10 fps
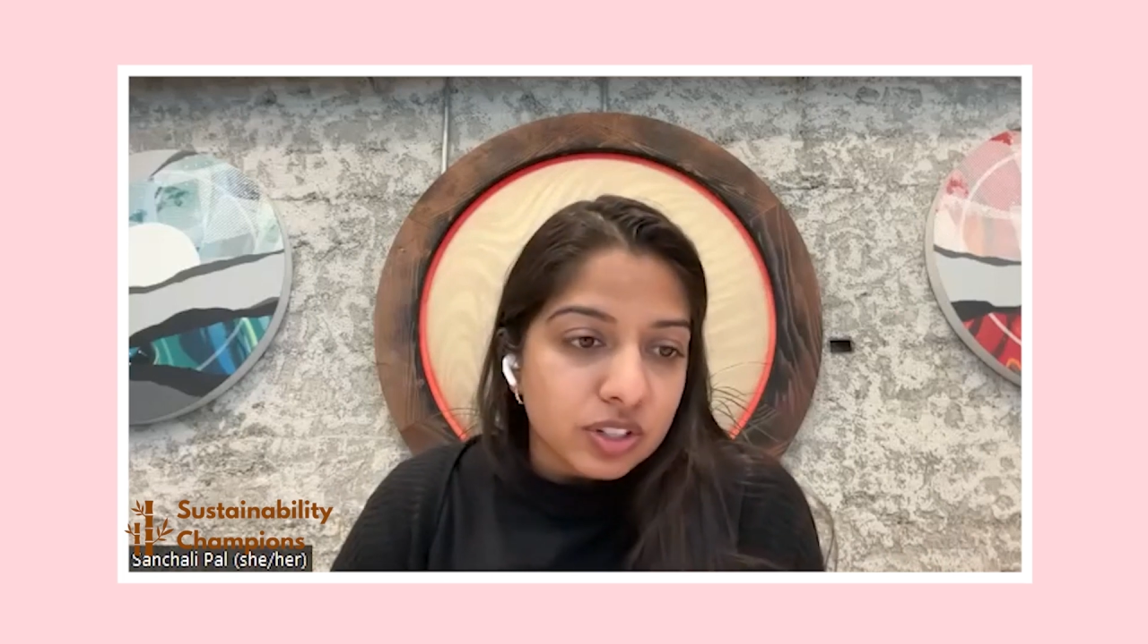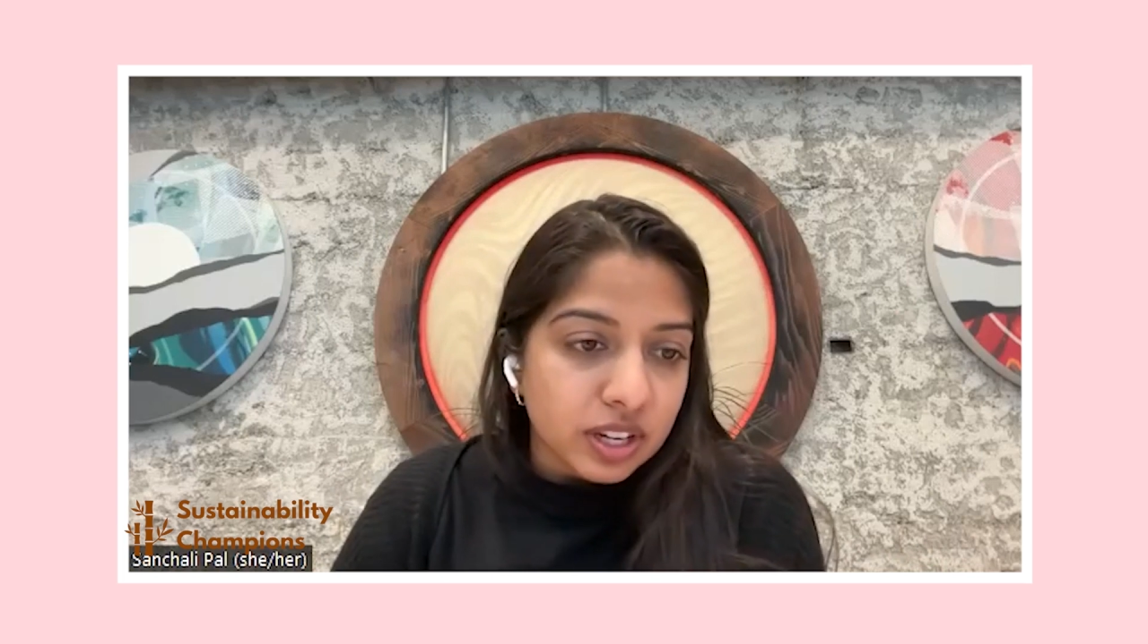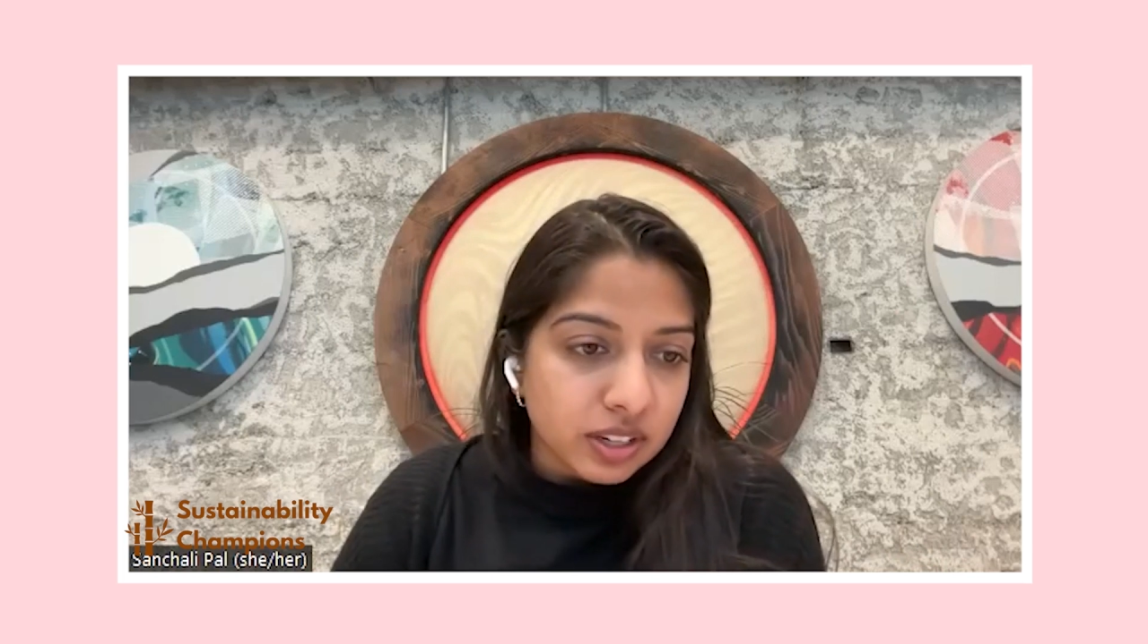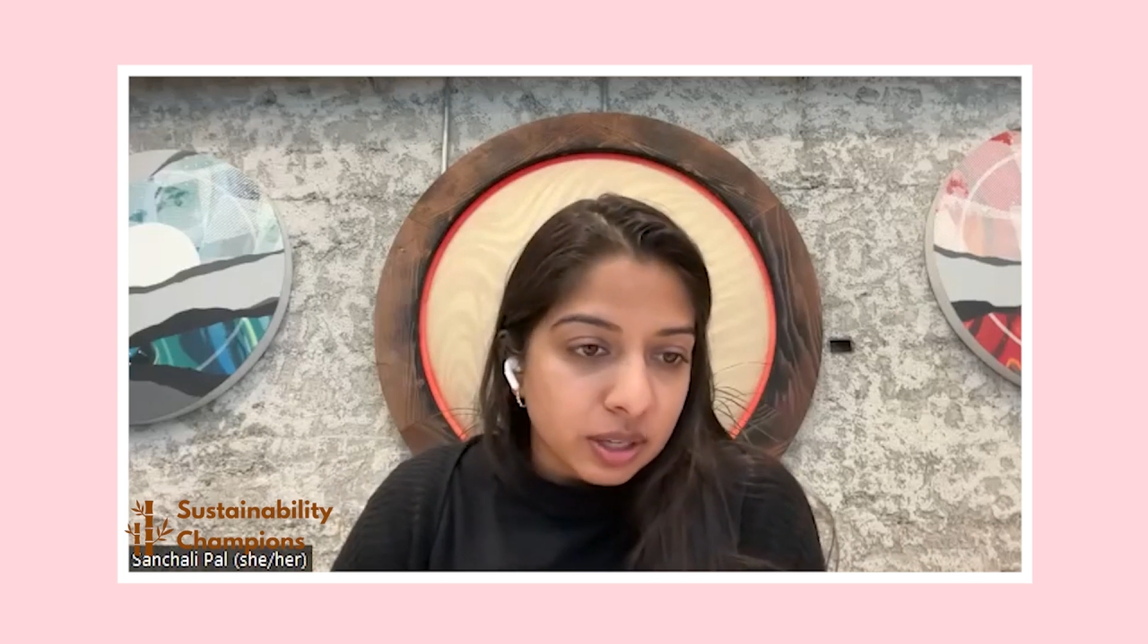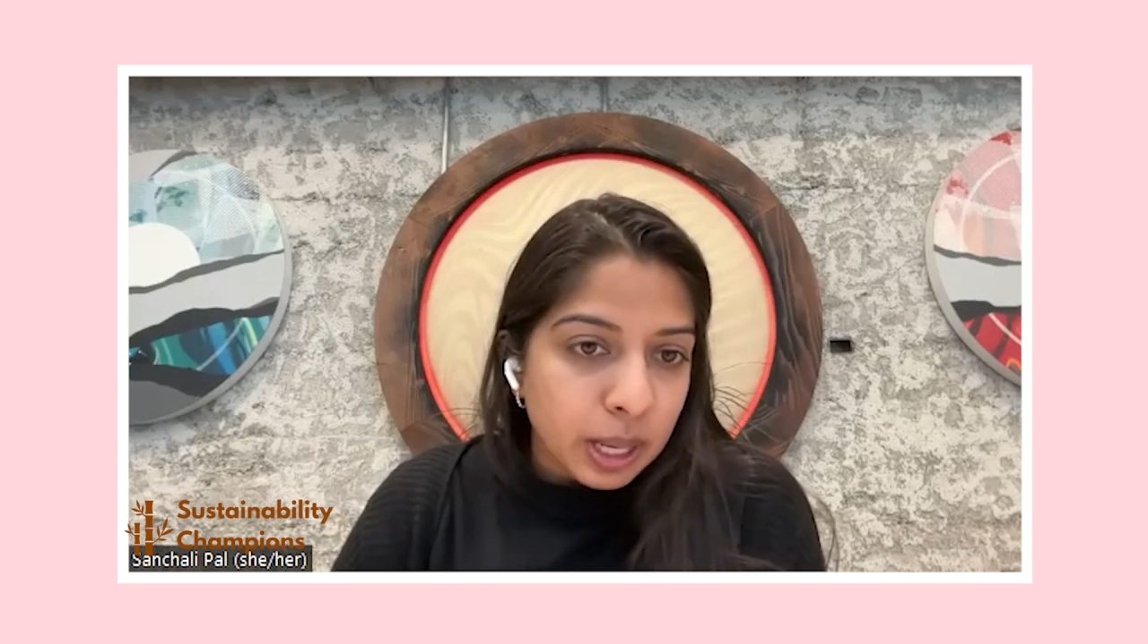a
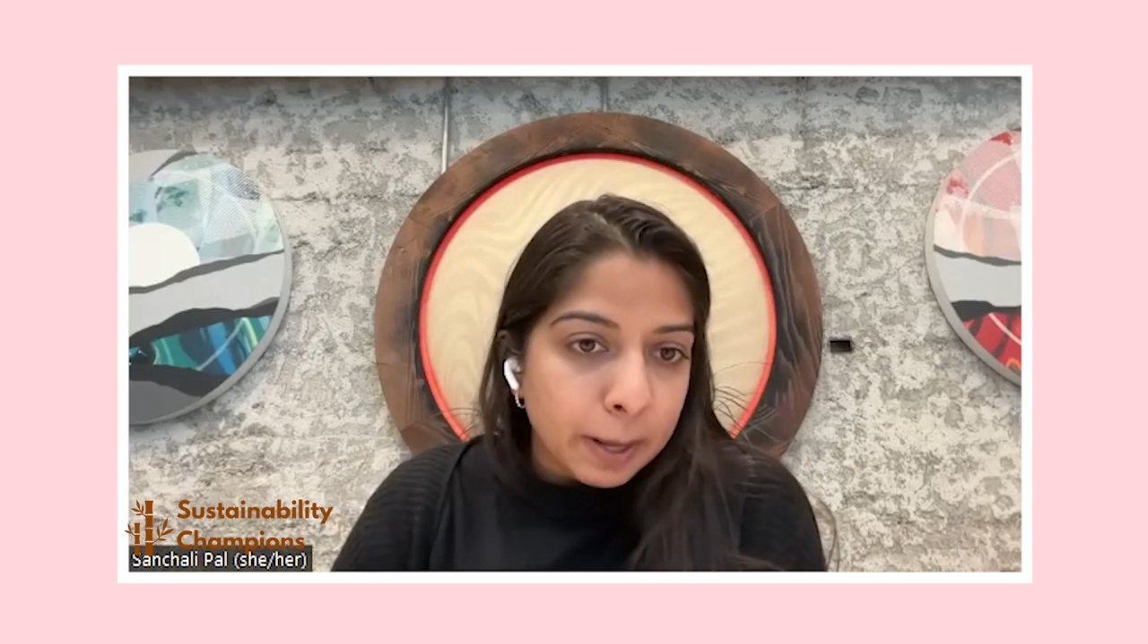ton.